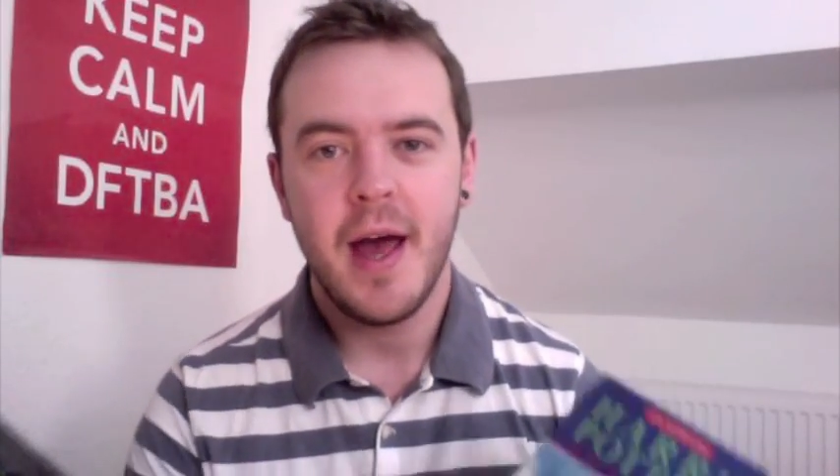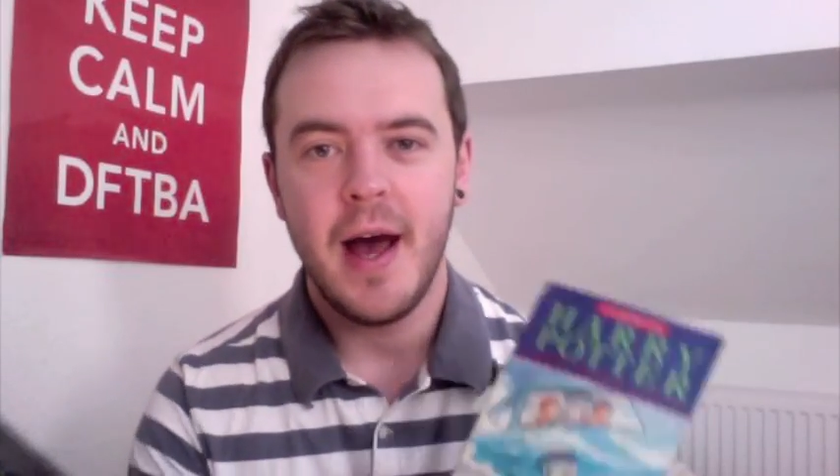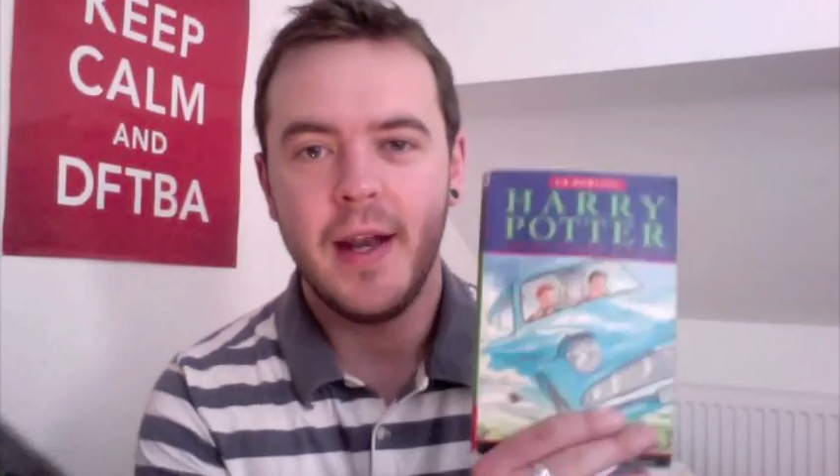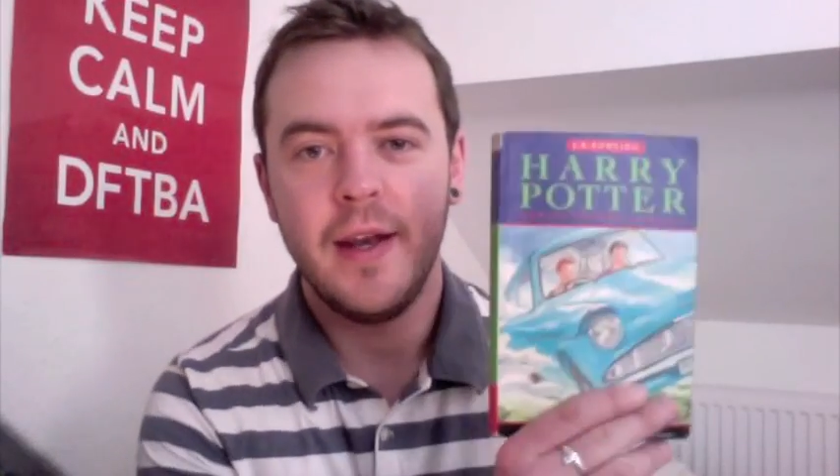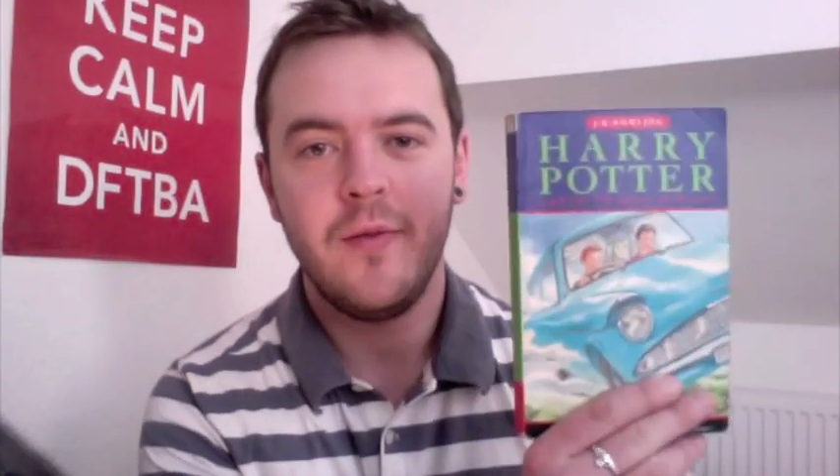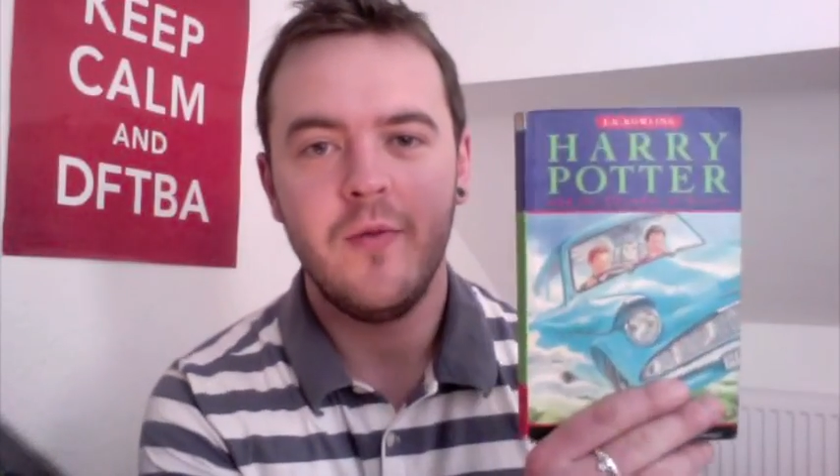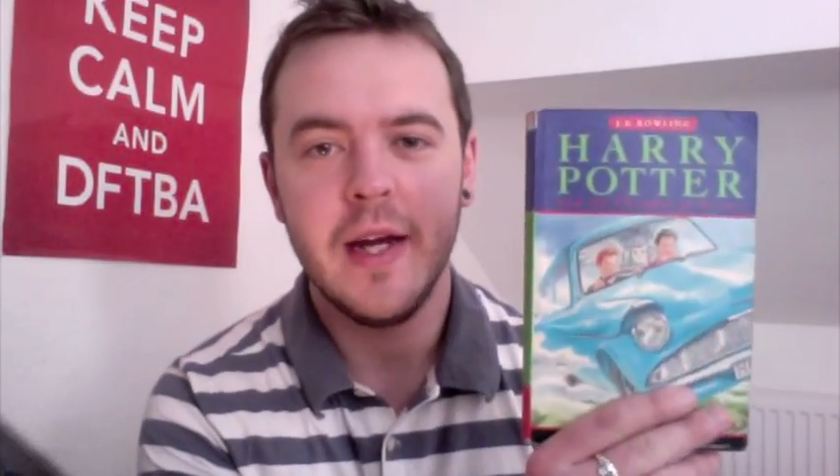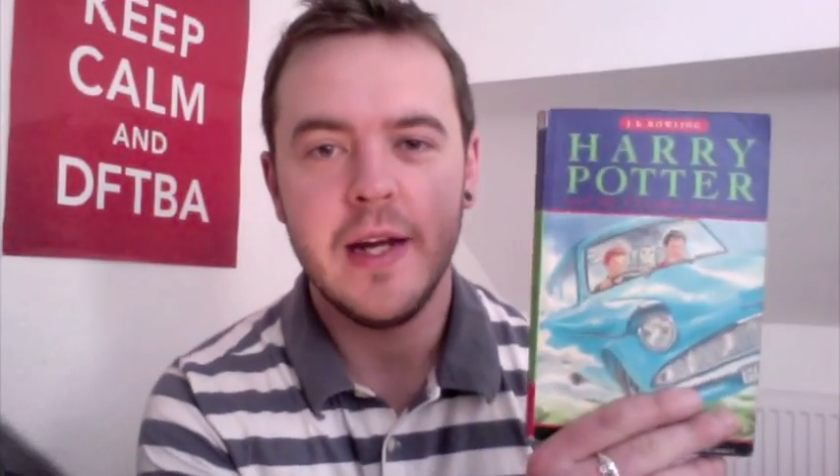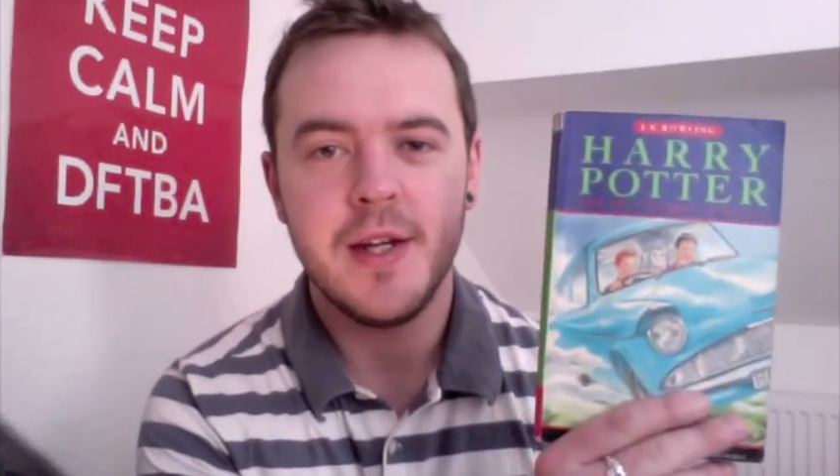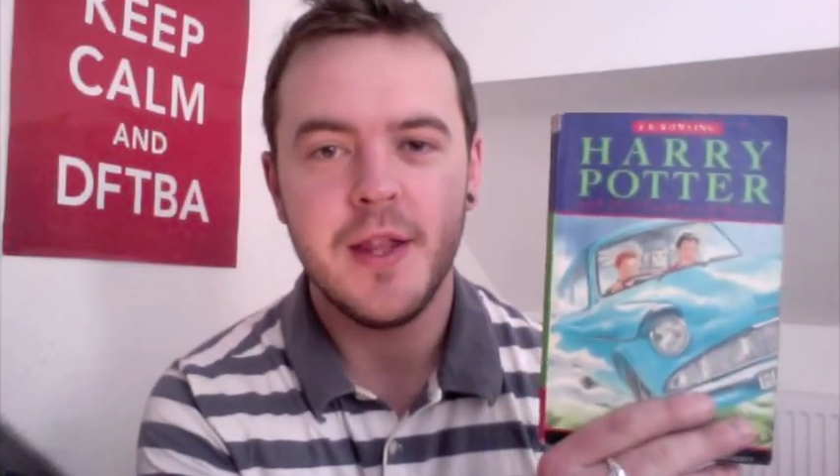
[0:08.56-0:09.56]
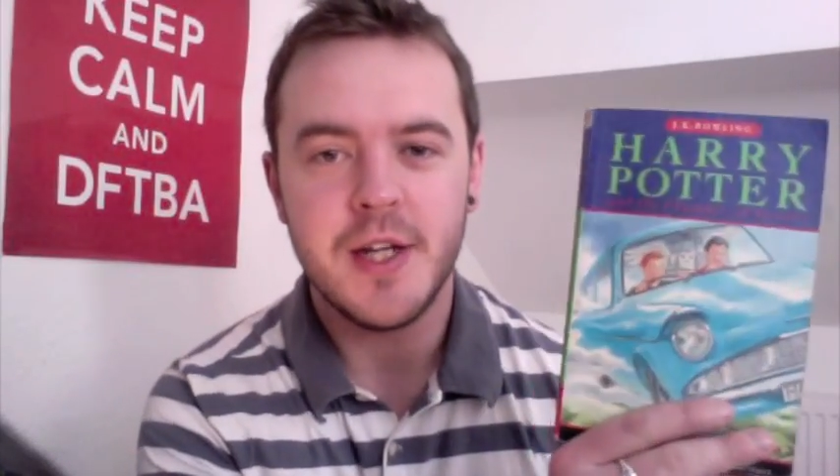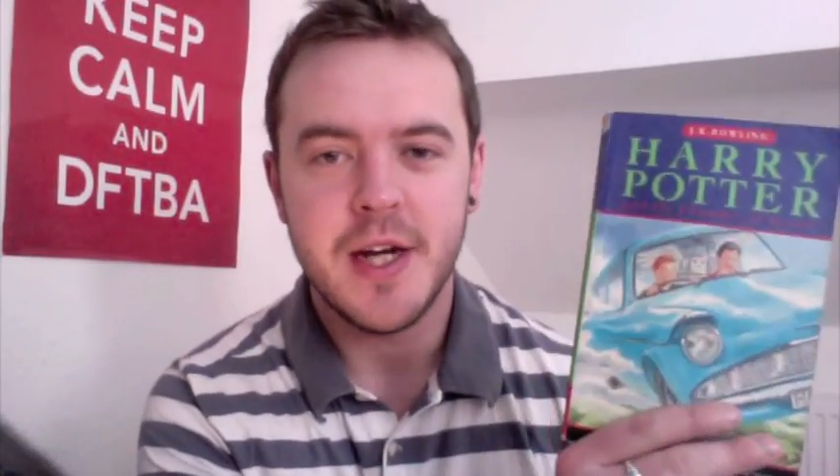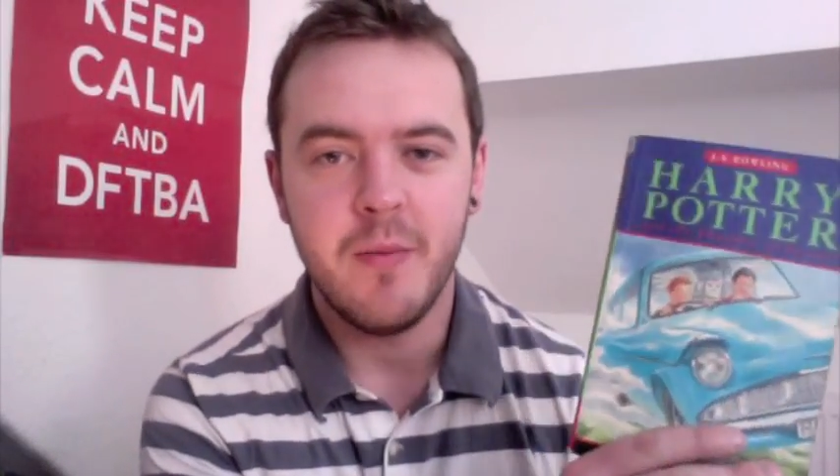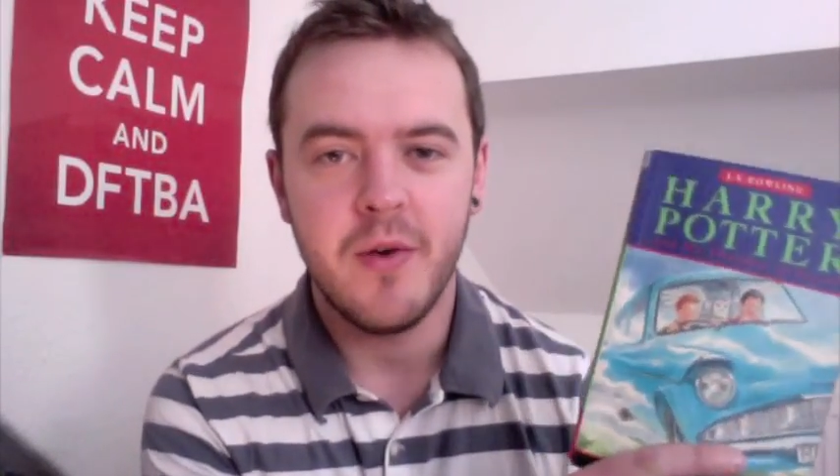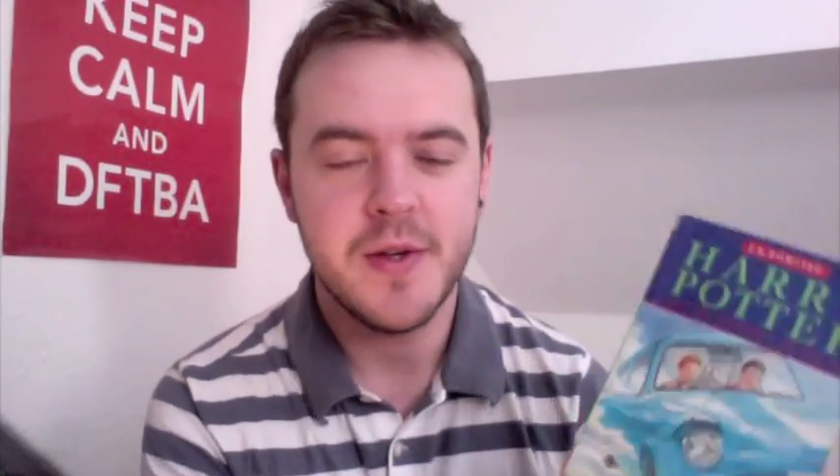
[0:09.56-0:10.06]
and read The
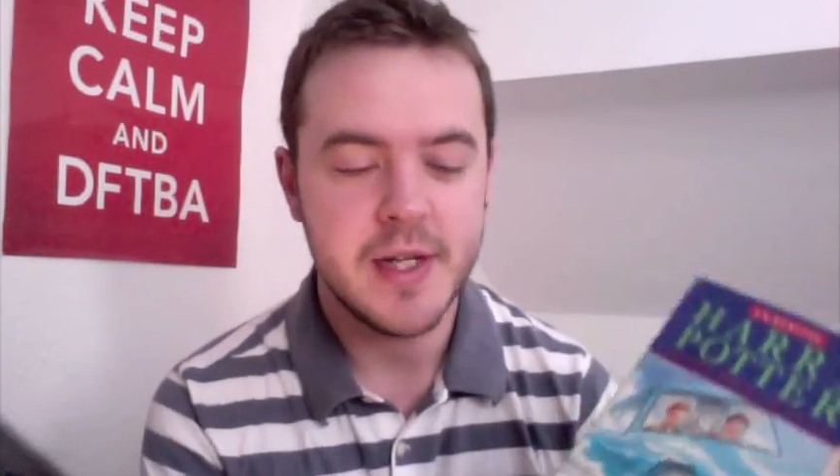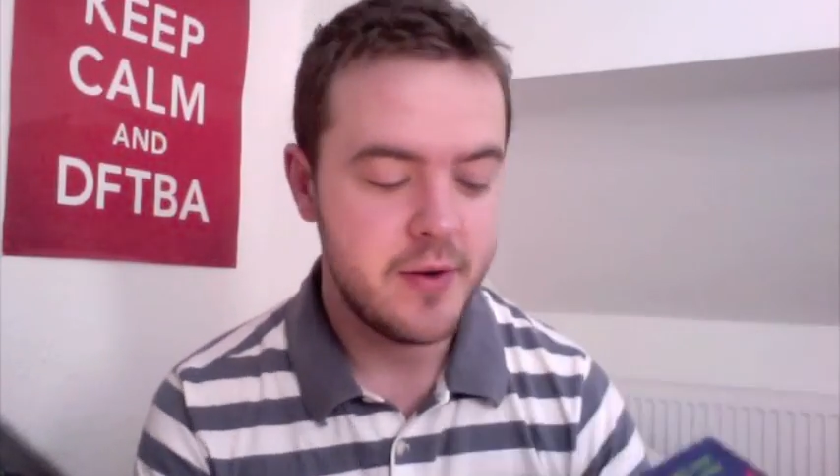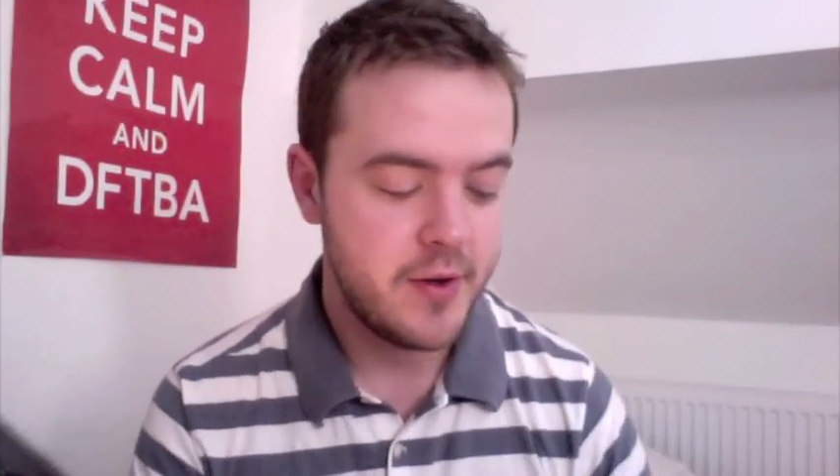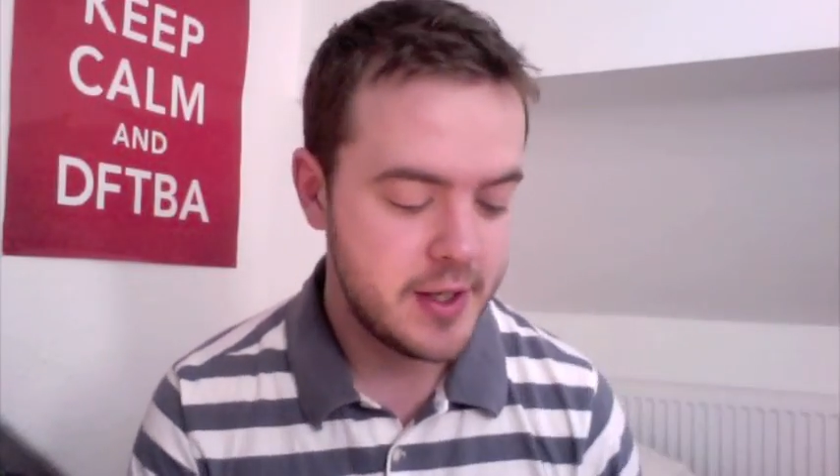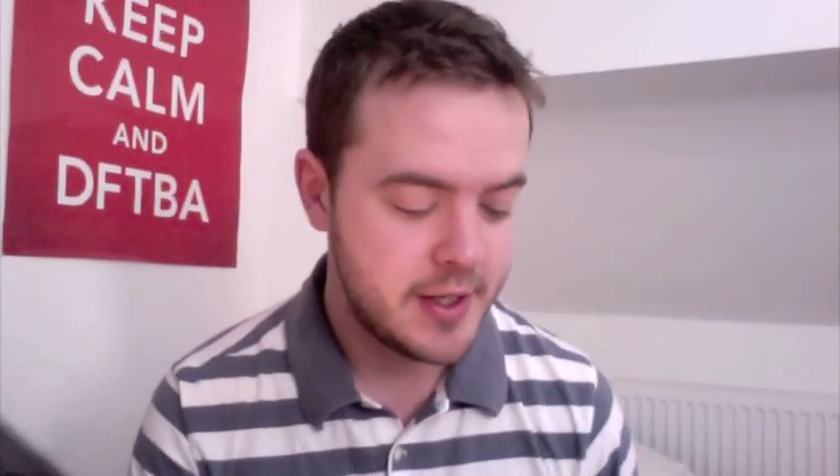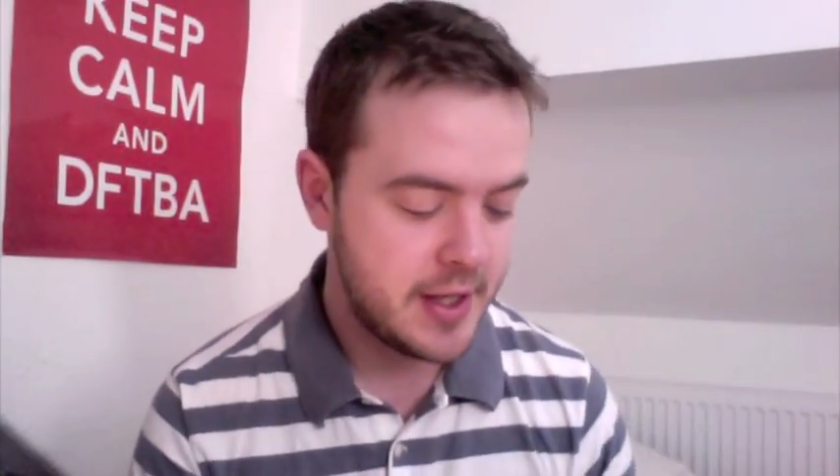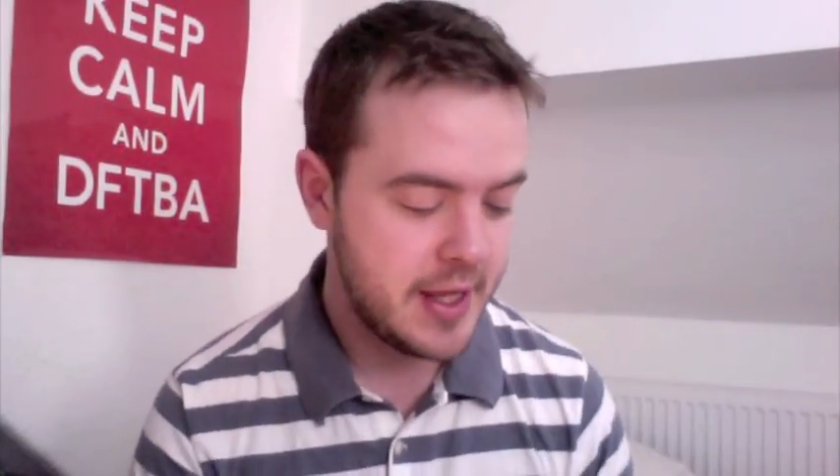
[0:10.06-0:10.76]
Chamber of Secrets,